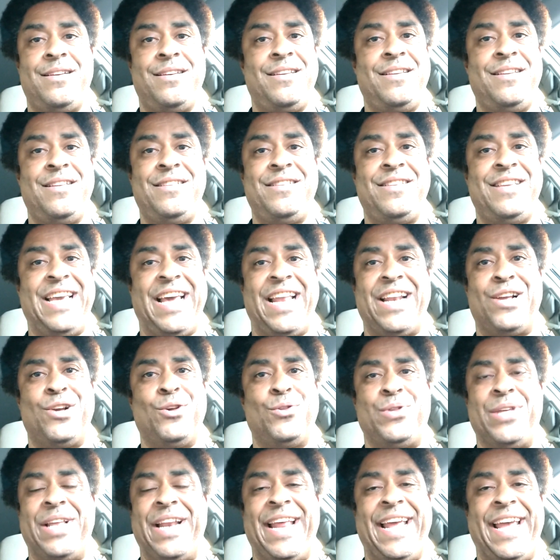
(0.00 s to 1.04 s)
you got to go
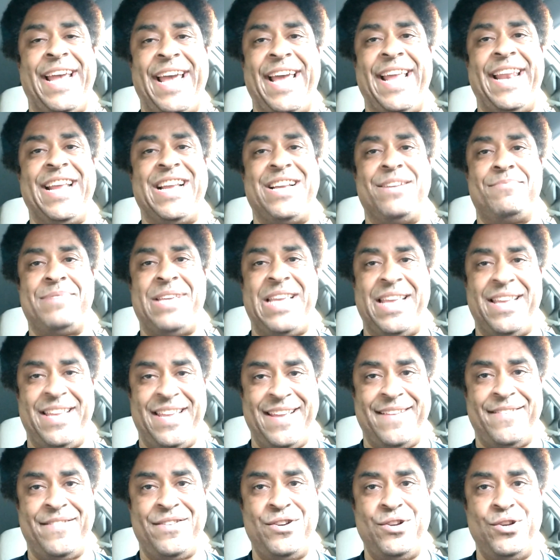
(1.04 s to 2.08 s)
through that headache of keep
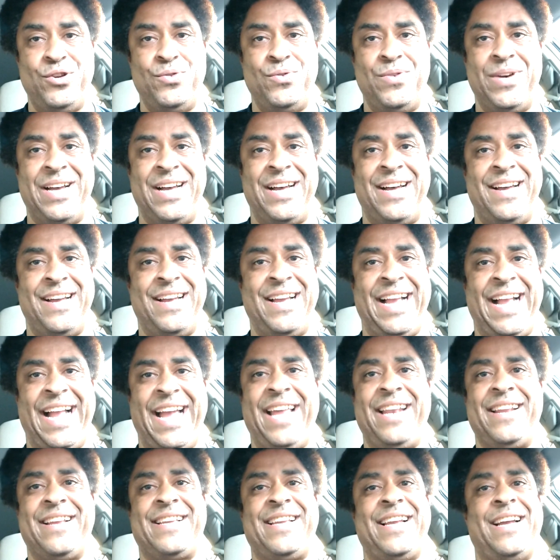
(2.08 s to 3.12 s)
getting new
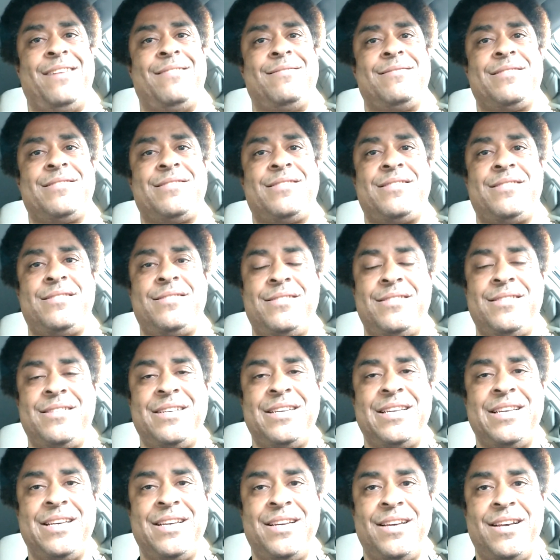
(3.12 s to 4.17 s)
ad accounts.
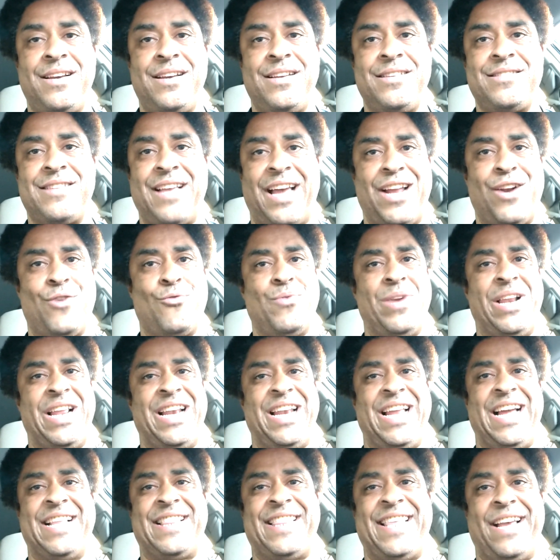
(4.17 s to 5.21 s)
So I don't really
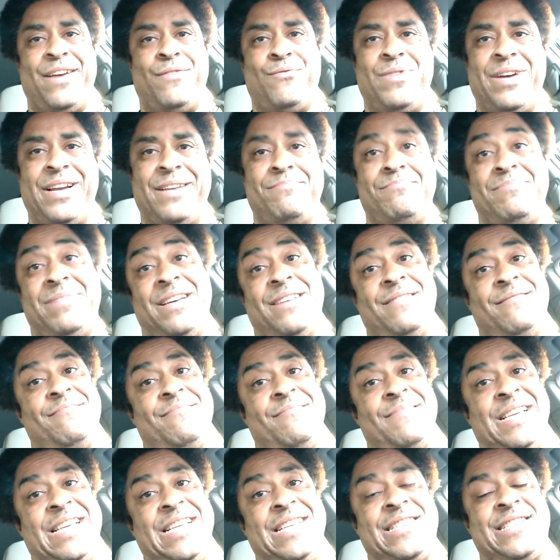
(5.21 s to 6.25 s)
like that way, but
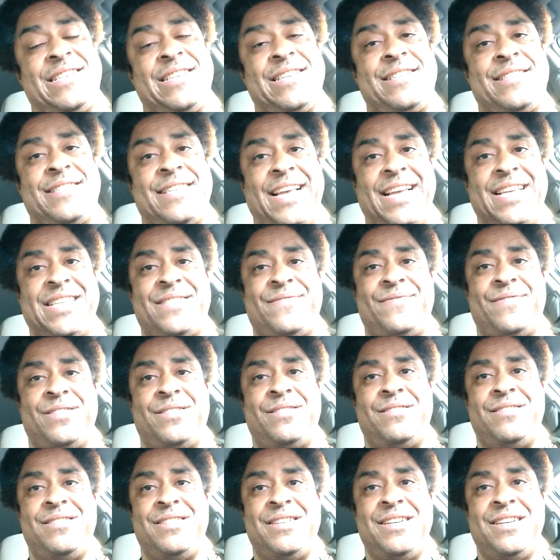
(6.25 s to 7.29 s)
he's
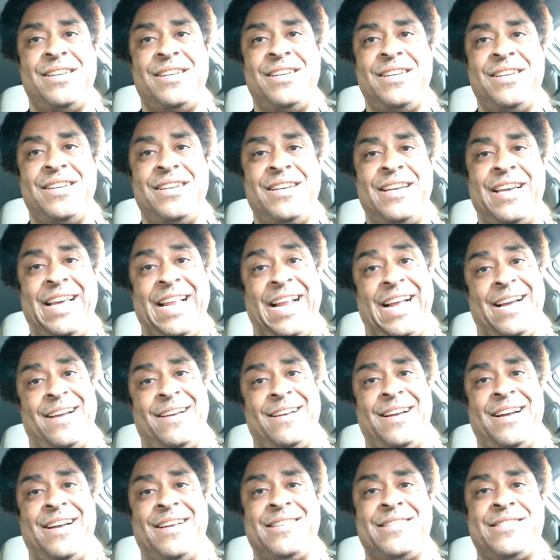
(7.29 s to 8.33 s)
successful. And I
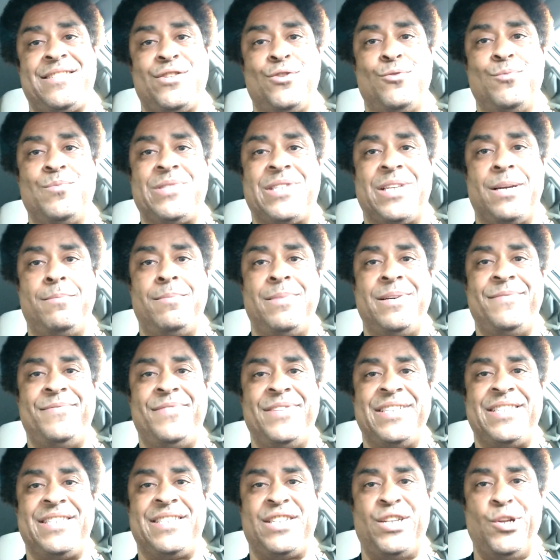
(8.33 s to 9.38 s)
assume some of
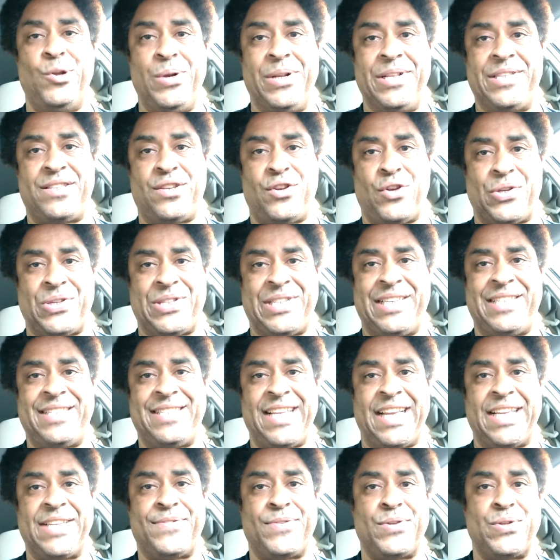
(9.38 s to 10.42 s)
his students are
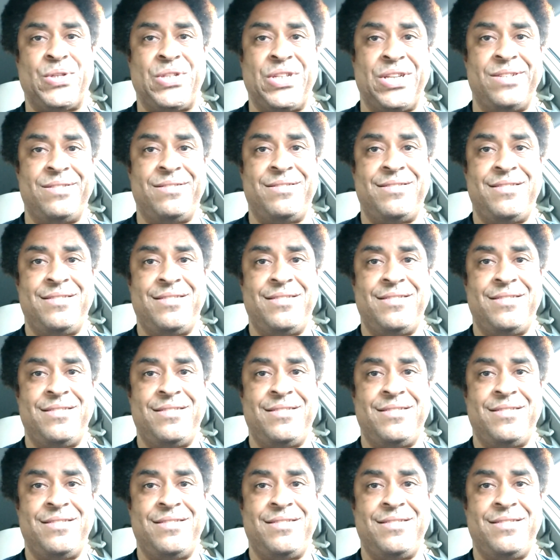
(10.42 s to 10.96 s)
successful too.